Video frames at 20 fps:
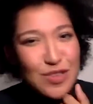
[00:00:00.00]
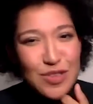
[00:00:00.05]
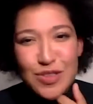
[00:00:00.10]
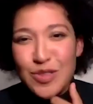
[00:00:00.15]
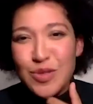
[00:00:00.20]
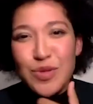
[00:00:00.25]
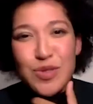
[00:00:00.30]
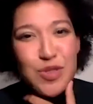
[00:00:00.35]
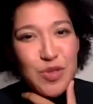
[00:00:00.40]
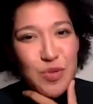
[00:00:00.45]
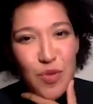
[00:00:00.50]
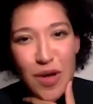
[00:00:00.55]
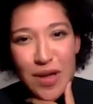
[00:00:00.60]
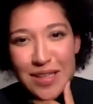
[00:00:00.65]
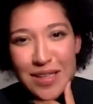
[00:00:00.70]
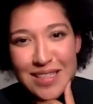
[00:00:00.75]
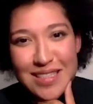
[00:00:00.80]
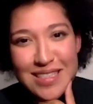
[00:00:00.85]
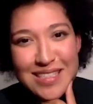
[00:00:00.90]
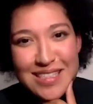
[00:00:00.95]
do as you want.
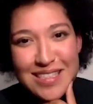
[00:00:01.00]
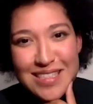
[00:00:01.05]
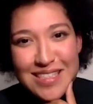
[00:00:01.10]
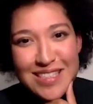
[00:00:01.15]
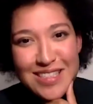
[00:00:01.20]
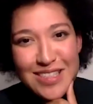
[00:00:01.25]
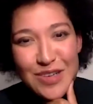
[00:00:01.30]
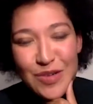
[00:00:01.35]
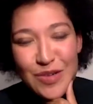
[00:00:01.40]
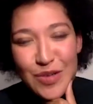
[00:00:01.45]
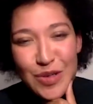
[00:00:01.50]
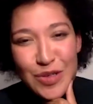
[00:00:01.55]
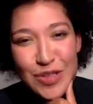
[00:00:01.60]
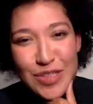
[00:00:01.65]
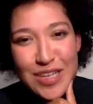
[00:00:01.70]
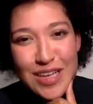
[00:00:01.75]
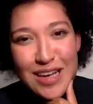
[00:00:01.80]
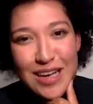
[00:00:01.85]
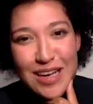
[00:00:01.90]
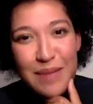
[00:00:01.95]
This is, you know, your
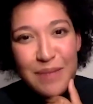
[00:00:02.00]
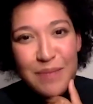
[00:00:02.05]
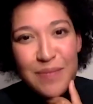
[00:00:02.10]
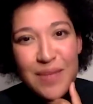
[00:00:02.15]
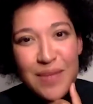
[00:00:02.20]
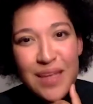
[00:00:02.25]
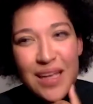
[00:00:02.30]
time.